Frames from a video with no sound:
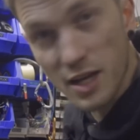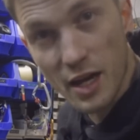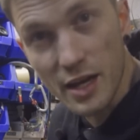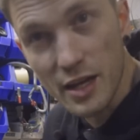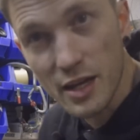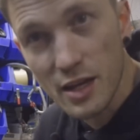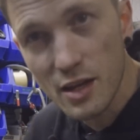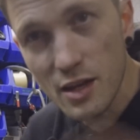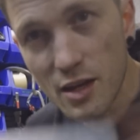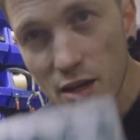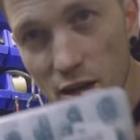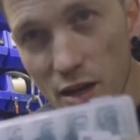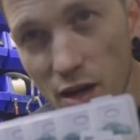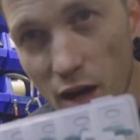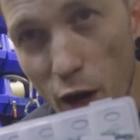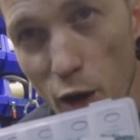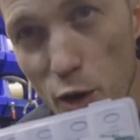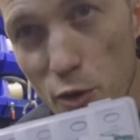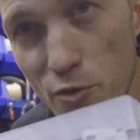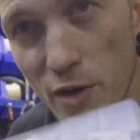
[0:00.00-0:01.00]
like
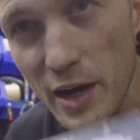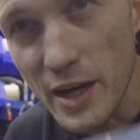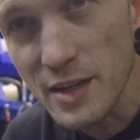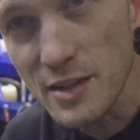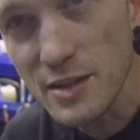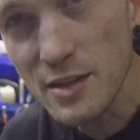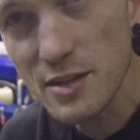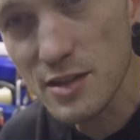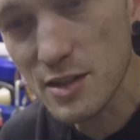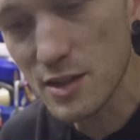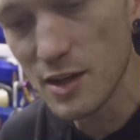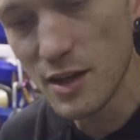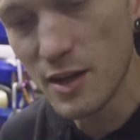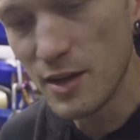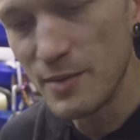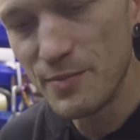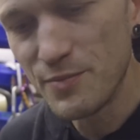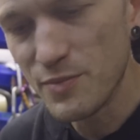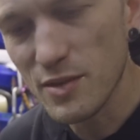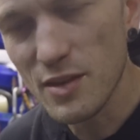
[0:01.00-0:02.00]
O-rings,
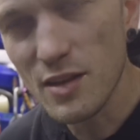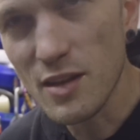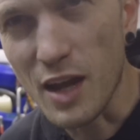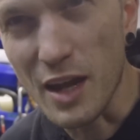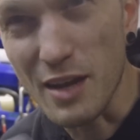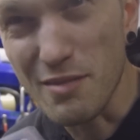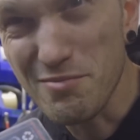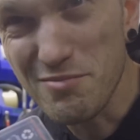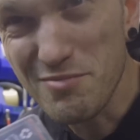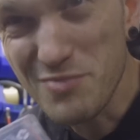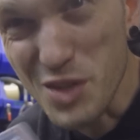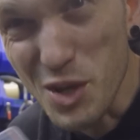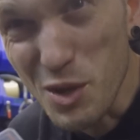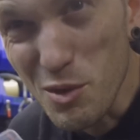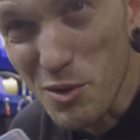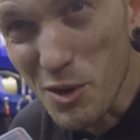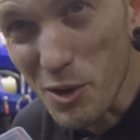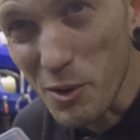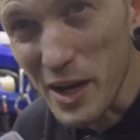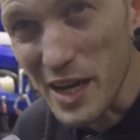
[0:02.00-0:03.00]
like
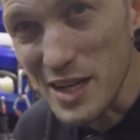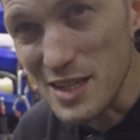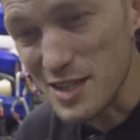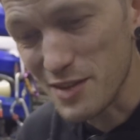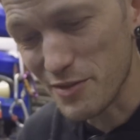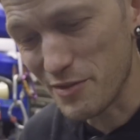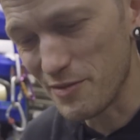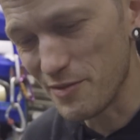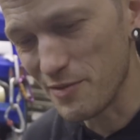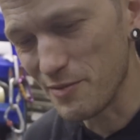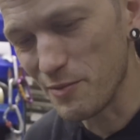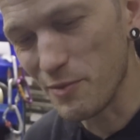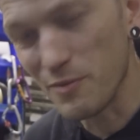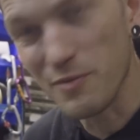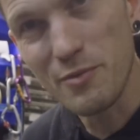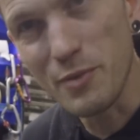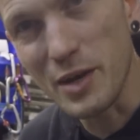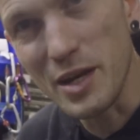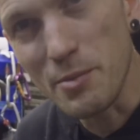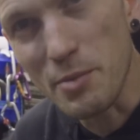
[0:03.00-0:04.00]
£2
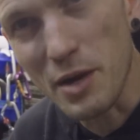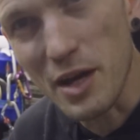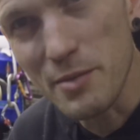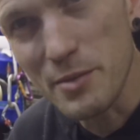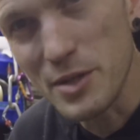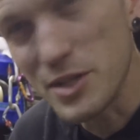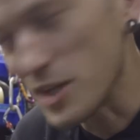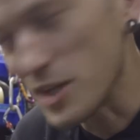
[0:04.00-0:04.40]
when you buy them in